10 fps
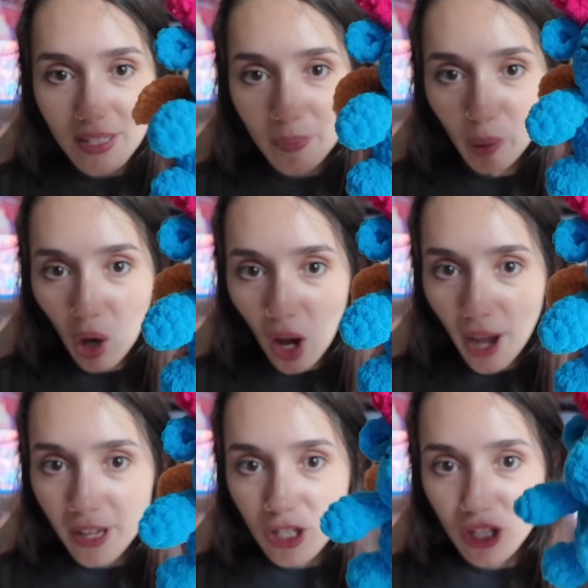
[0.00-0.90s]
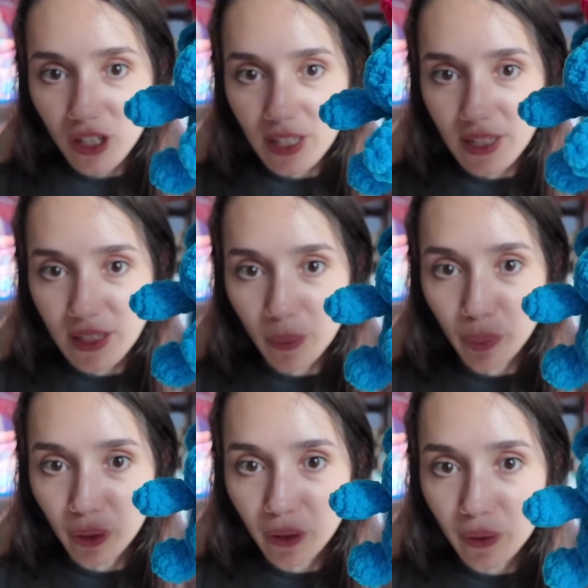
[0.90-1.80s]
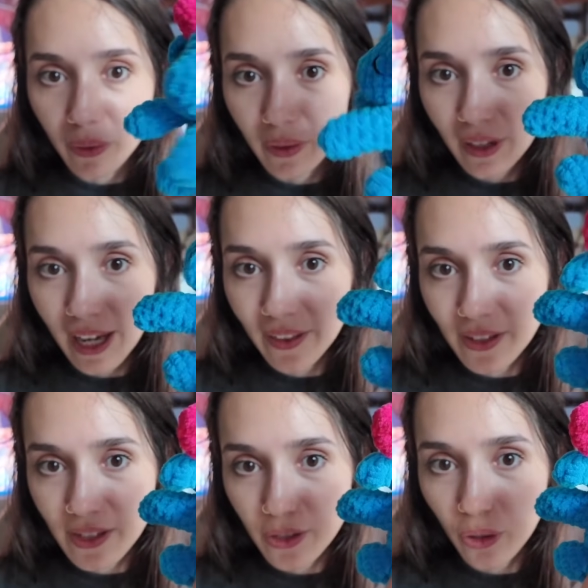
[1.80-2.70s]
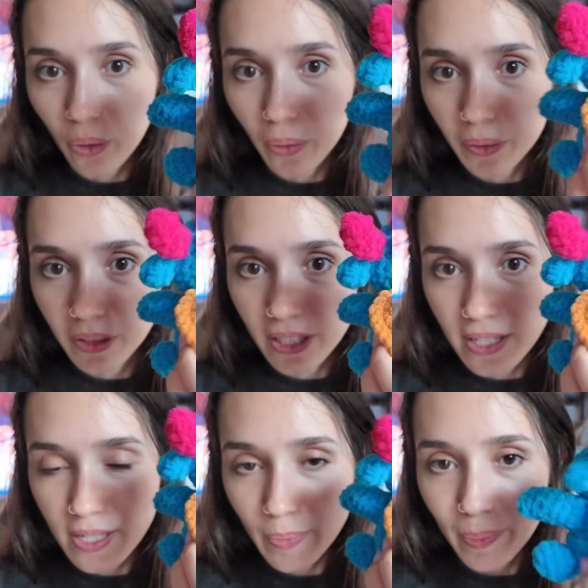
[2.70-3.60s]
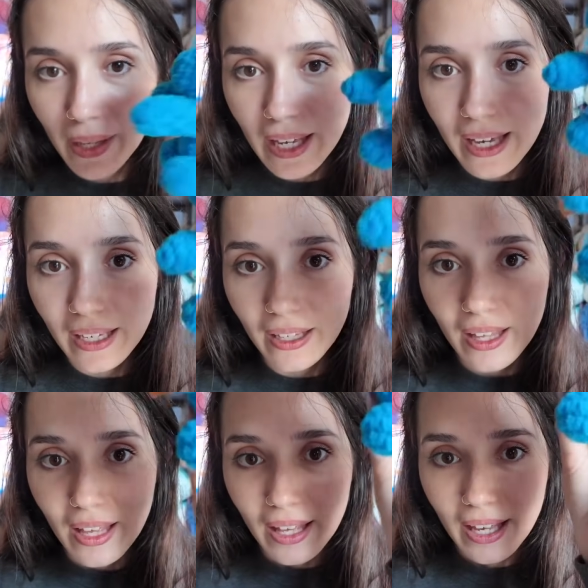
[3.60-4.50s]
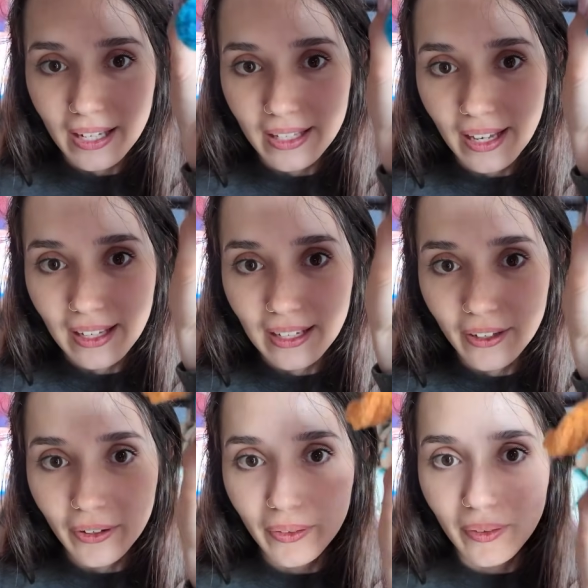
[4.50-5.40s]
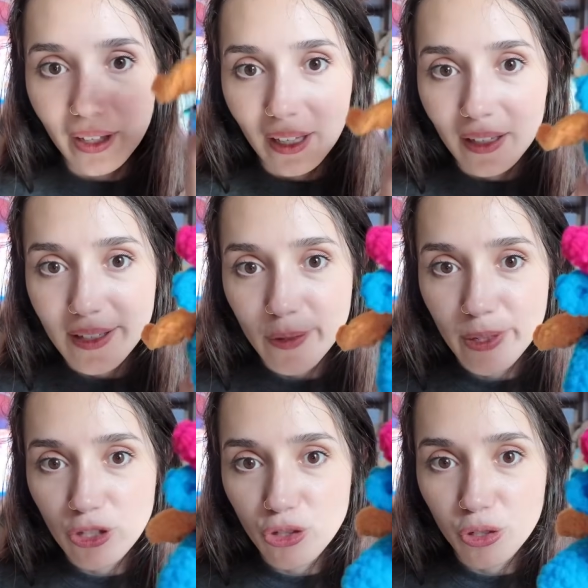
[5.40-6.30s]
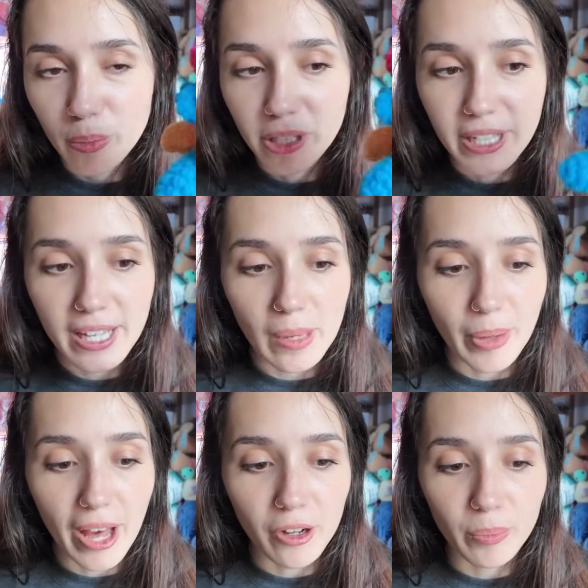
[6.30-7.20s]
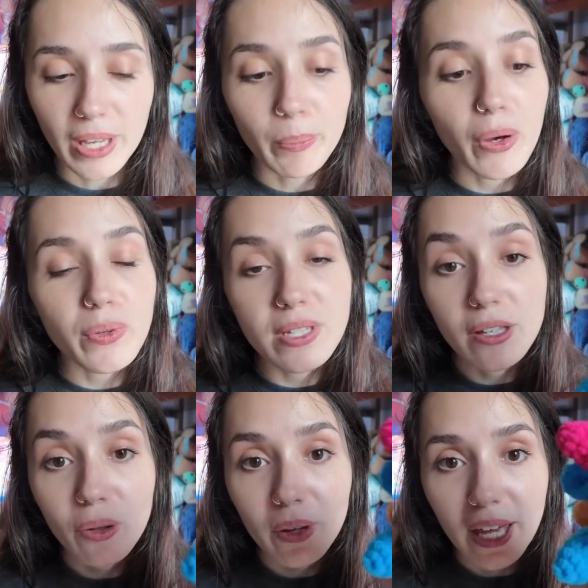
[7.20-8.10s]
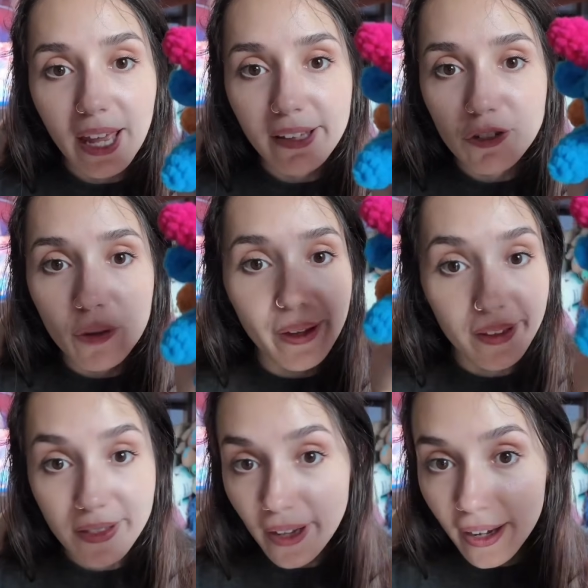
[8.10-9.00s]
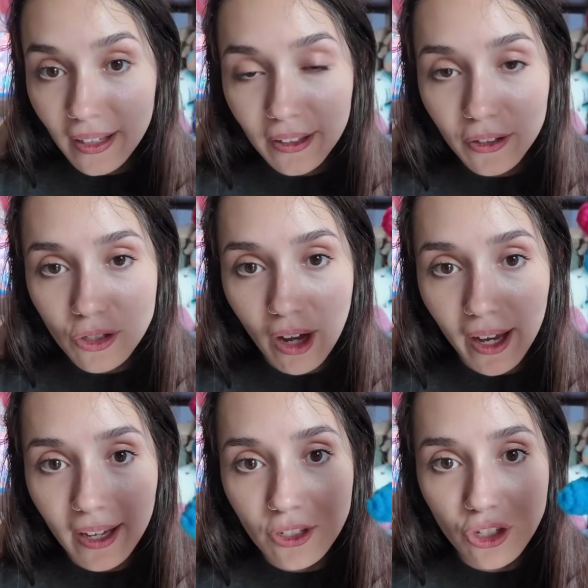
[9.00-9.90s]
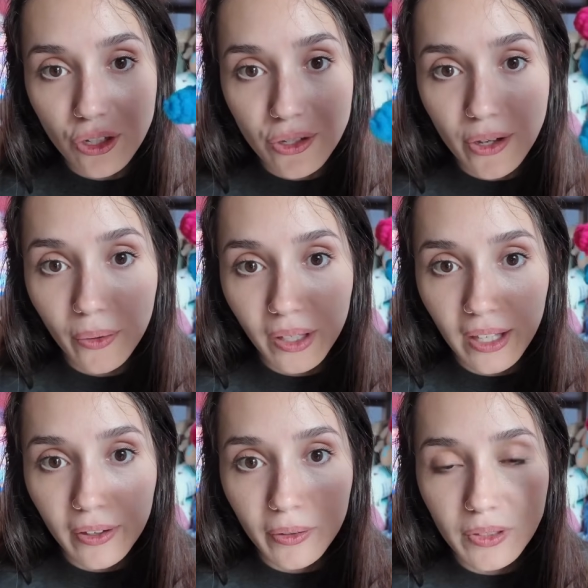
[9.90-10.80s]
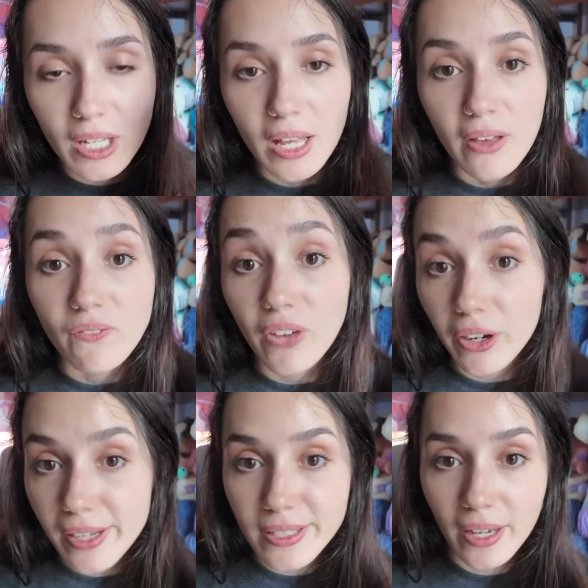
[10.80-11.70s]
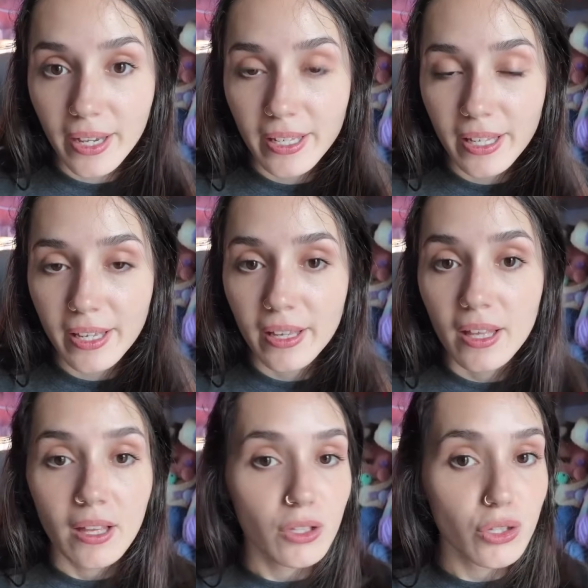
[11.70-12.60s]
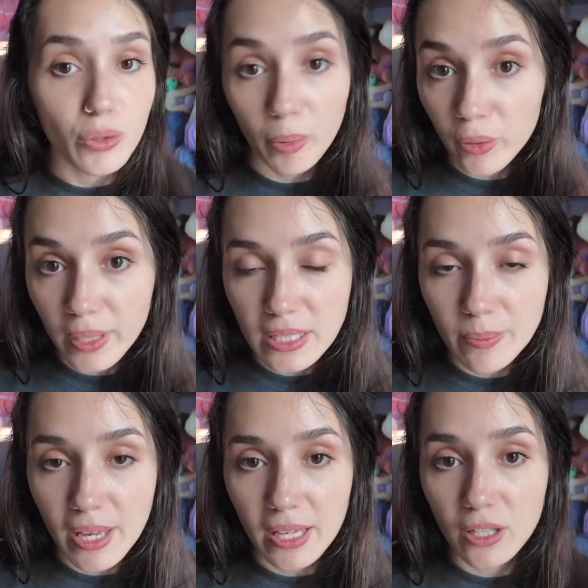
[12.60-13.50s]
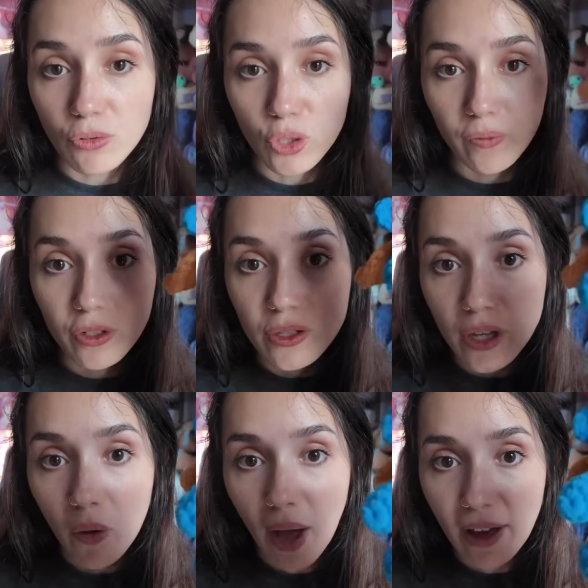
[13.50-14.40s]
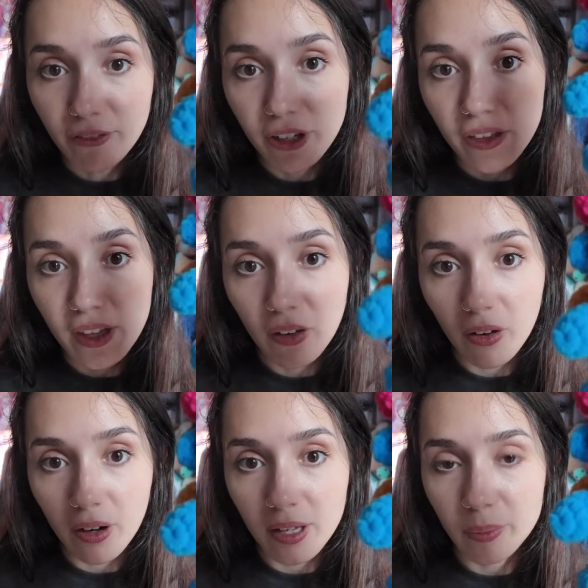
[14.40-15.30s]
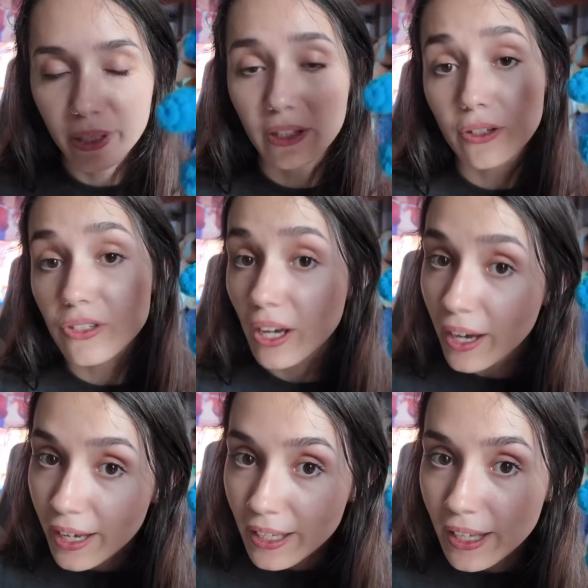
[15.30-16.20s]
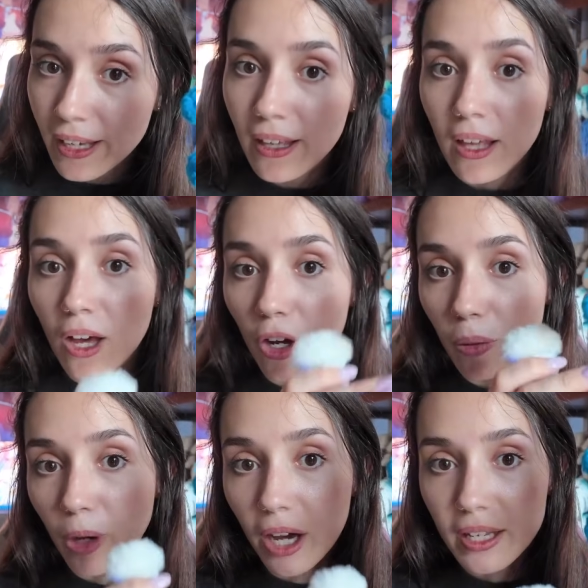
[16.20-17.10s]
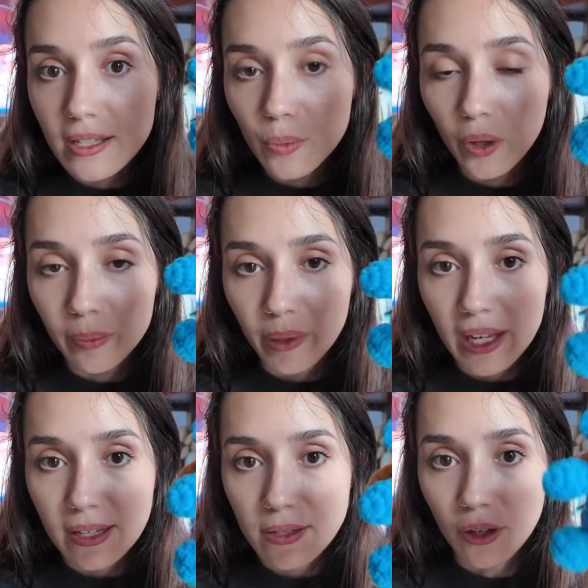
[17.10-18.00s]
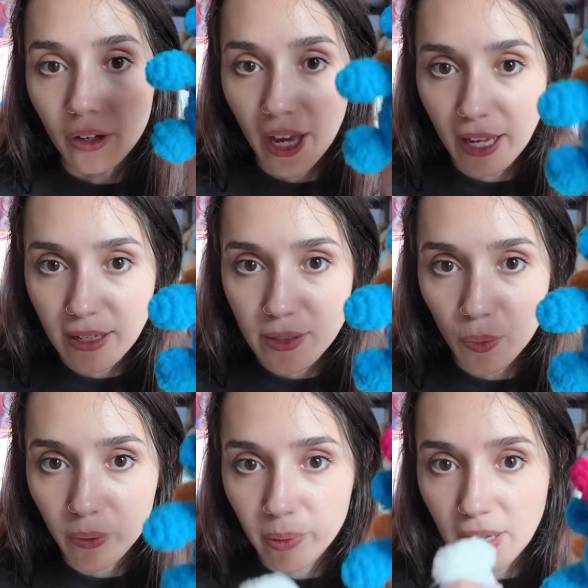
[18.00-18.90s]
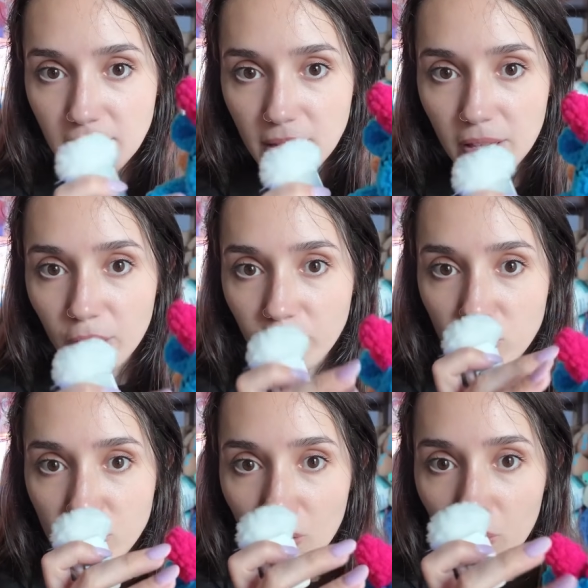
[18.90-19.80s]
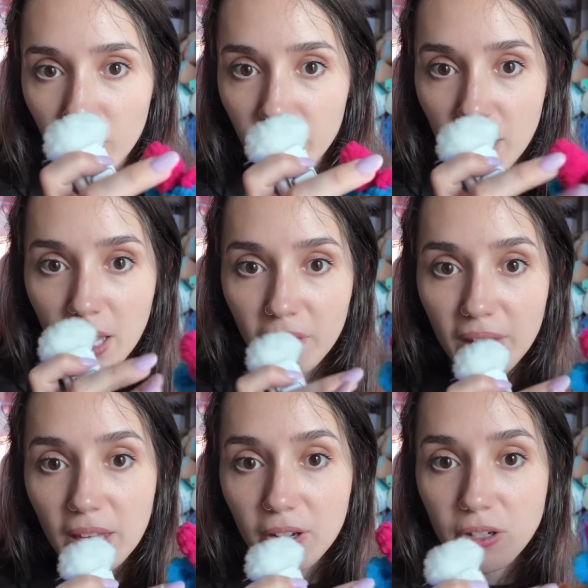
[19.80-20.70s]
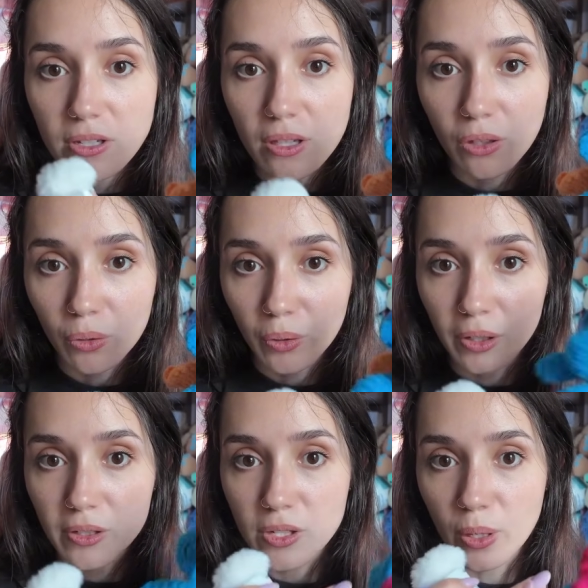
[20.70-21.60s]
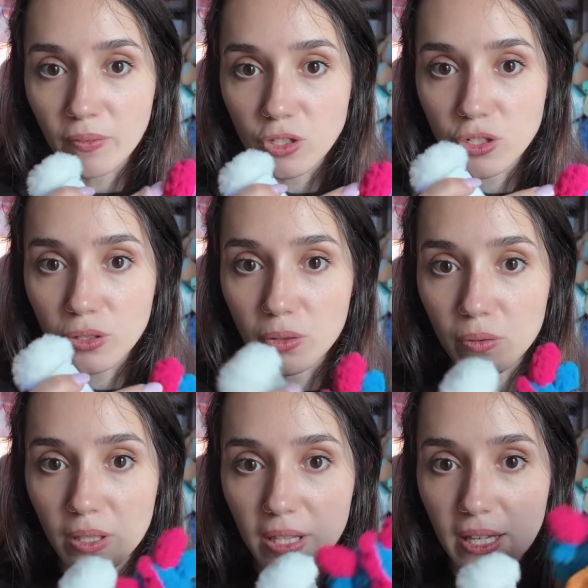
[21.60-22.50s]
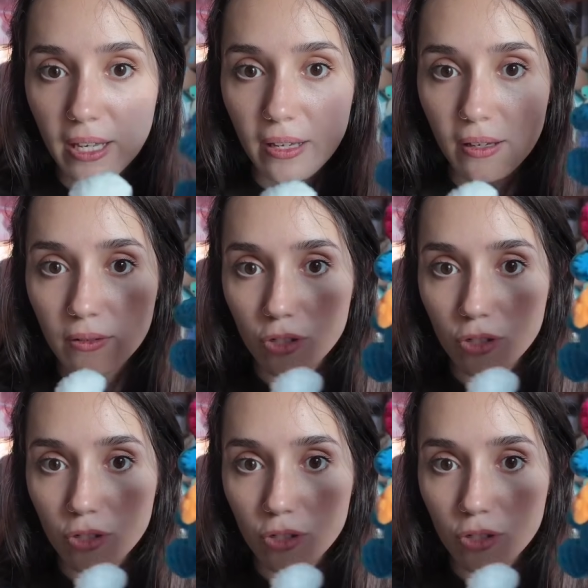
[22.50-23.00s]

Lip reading: is Posh, this is the blue, and this is gold, this is pink and yellow. This is Miss Jubilee, a pattern by Posy Creates. She made this tiny little dragon. She's so cute, very tiny, super quick to make. You do have to sew everything on, but they're tiny. Her body is one piece, her head is one piece, and then you have to sew on the ears, the horns. You have to do the